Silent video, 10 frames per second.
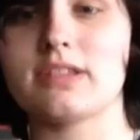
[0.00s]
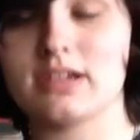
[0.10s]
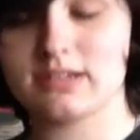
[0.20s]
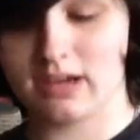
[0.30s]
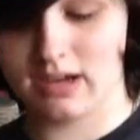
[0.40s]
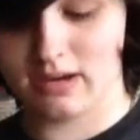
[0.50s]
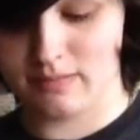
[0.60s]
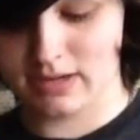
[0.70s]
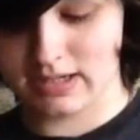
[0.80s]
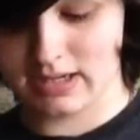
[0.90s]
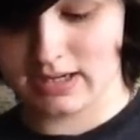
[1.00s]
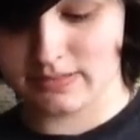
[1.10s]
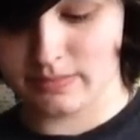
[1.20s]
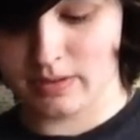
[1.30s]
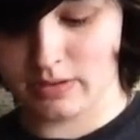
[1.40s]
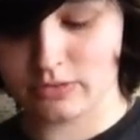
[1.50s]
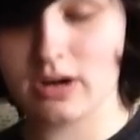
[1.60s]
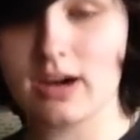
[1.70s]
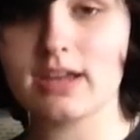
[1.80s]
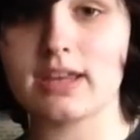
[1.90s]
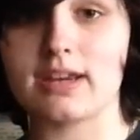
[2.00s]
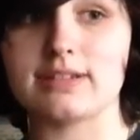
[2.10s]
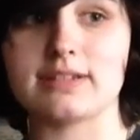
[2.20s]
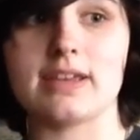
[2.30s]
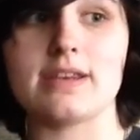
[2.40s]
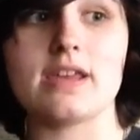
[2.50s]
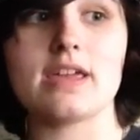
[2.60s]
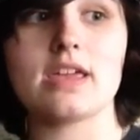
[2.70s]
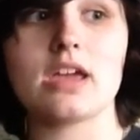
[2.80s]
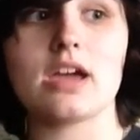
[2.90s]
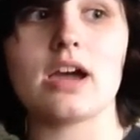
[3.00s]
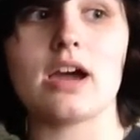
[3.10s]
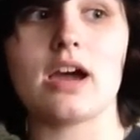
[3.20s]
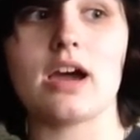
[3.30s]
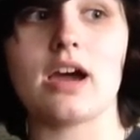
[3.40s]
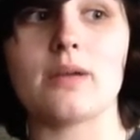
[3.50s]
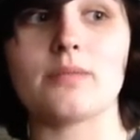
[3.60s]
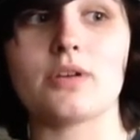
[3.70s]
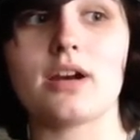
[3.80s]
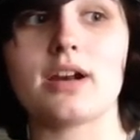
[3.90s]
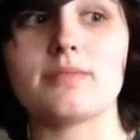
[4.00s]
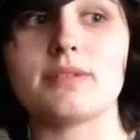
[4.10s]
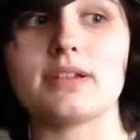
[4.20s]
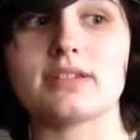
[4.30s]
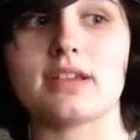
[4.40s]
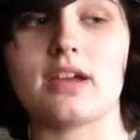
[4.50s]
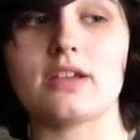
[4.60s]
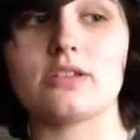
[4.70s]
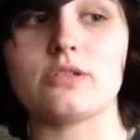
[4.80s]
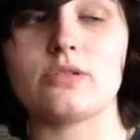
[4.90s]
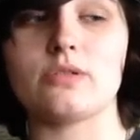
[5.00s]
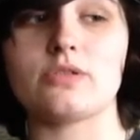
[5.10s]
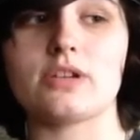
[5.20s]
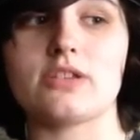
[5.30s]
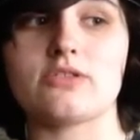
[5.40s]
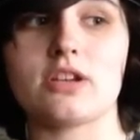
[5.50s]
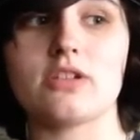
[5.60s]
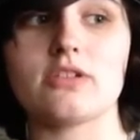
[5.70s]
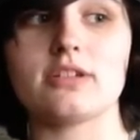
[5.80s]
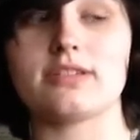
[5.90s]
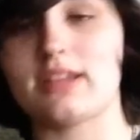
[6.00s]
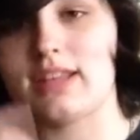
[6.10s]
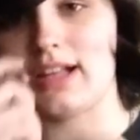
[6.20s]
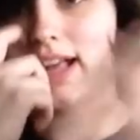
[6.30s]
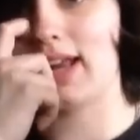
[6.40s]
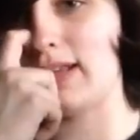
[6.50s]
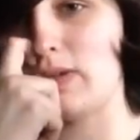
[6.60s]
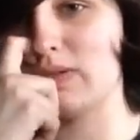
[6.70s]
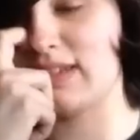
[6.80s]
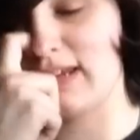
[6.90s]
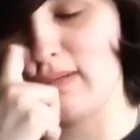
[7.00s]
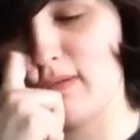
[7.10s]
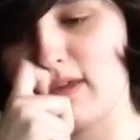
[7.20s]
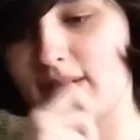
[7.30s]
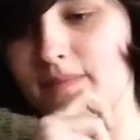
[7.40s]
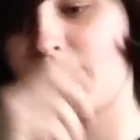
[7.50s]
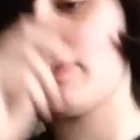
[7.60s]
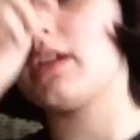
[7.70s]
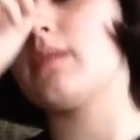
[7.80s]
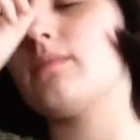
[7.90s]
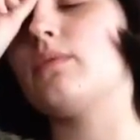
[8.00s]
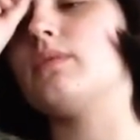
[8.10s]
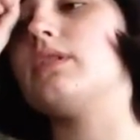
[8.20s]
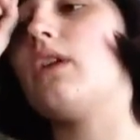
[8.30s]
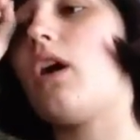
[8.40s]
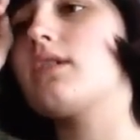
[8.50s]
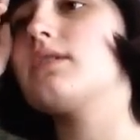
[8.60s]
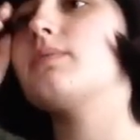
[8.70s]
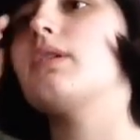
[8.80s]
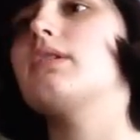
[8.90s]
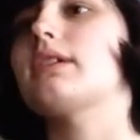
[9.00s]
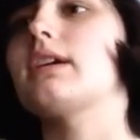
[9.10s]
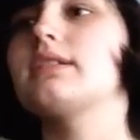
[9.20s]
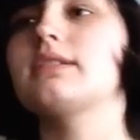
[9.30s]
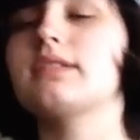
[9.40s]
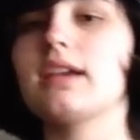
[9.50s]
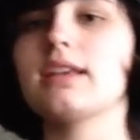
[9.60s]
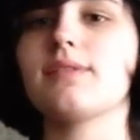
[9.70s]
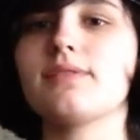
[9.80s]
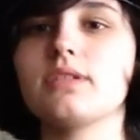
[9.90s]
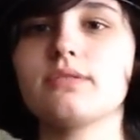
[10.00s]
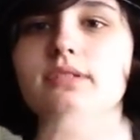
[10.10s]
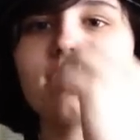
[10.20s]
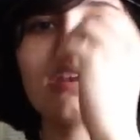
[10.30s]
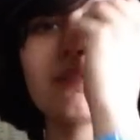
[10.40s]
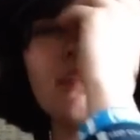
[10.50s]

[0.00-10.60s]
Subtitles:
things. My dad asked me why I was crying, and I said, I'm crying because do you know what transgender is? And I kind of used the same thing. But when talking to parents, I'd say definitely use the letter